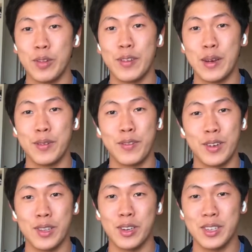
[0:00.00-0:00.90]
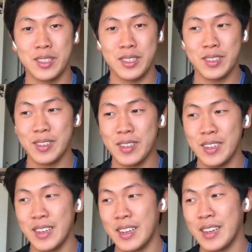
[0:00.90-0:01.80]
without further ado,
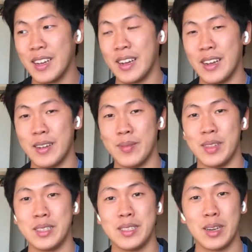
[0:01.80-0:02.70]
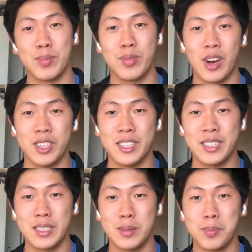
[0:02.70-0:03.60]
this is our
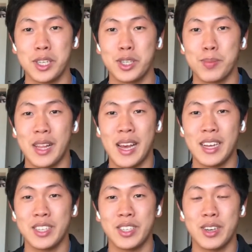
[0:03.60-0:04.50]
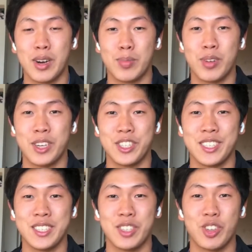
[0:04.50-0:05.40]
project, Splish Splash. Our
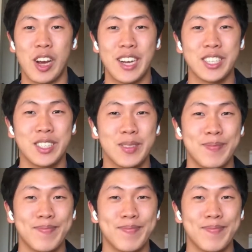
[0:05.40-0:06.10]
project is trash.